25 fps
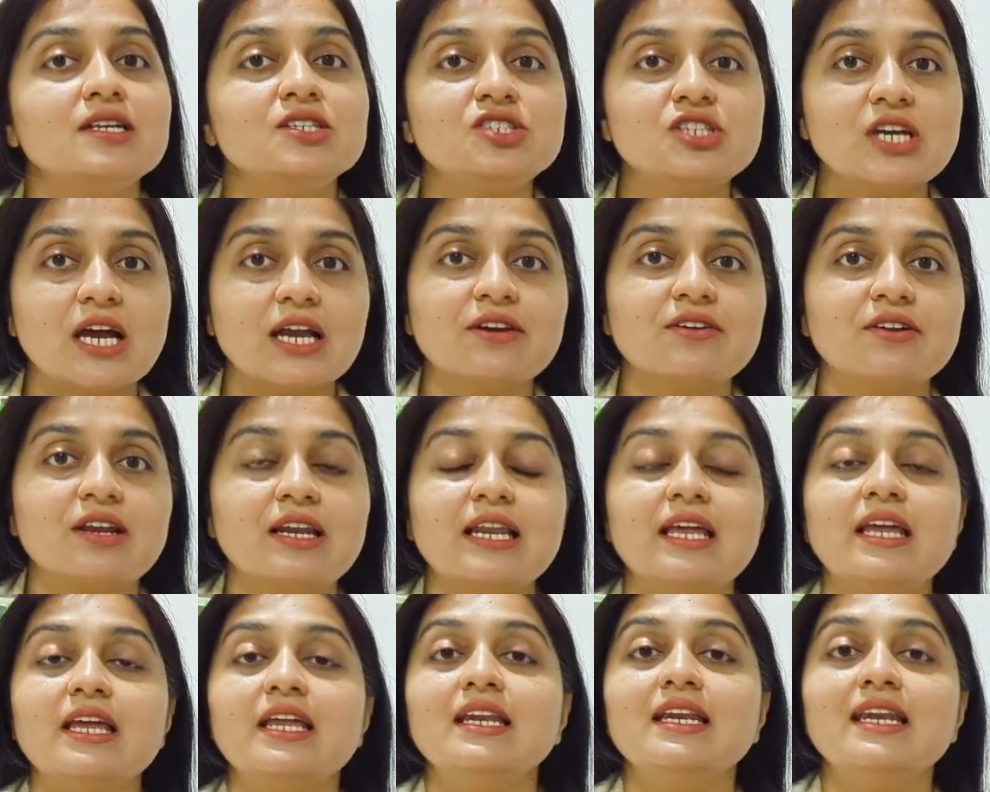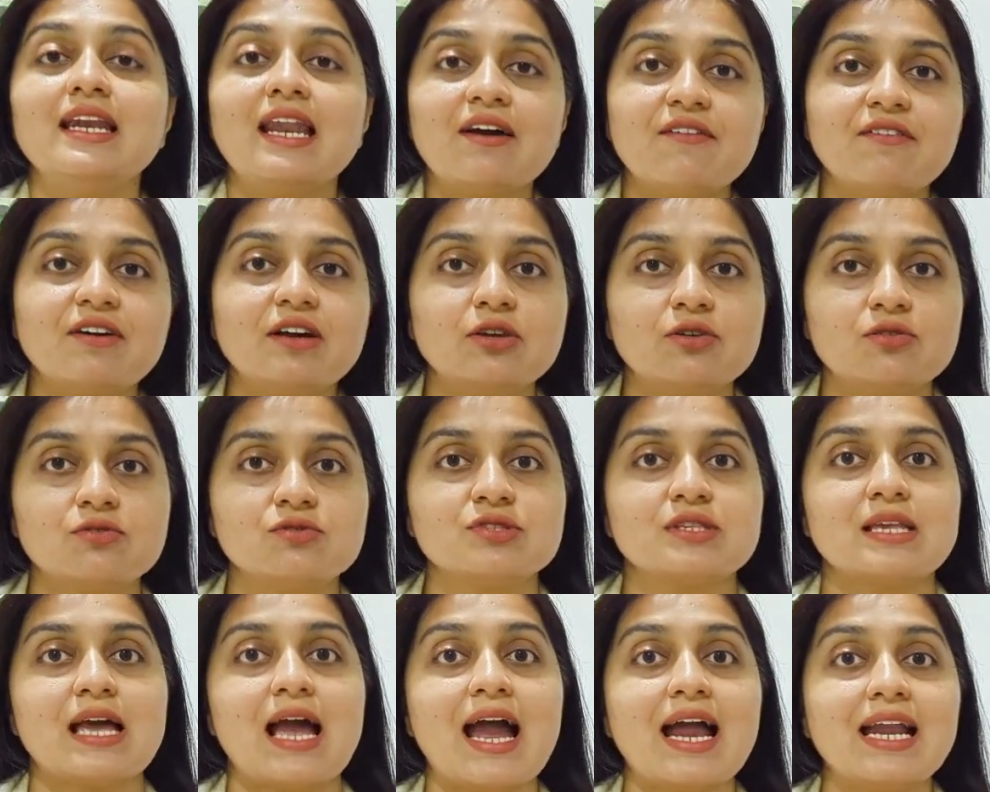generally never
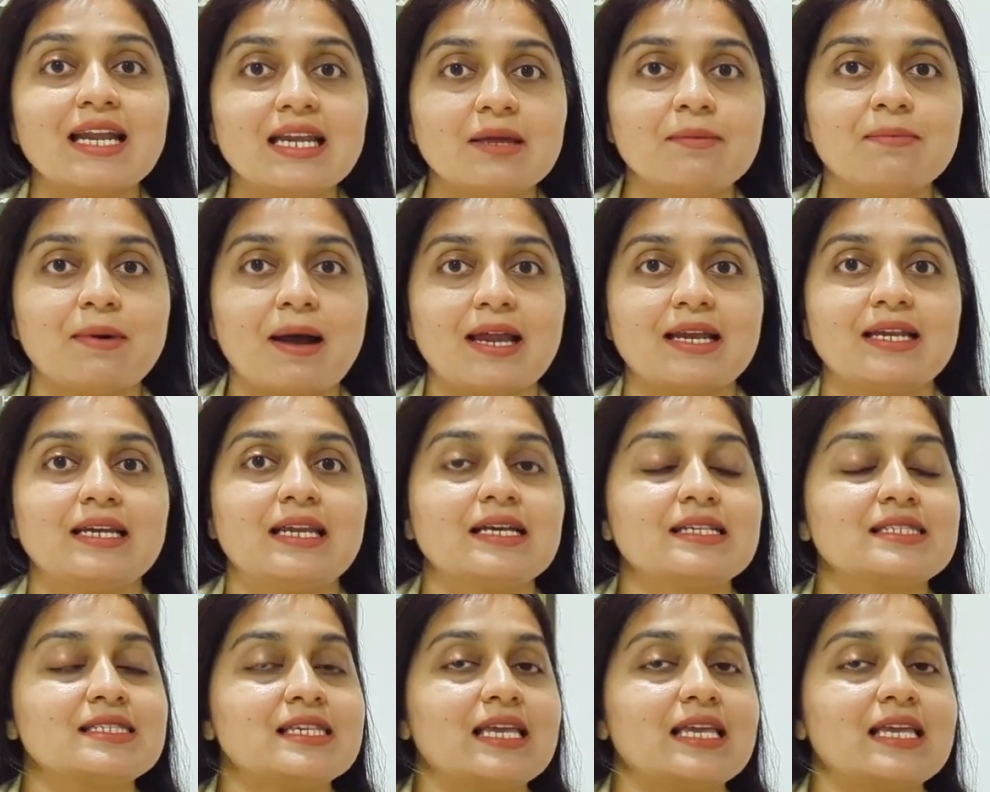use antibiotics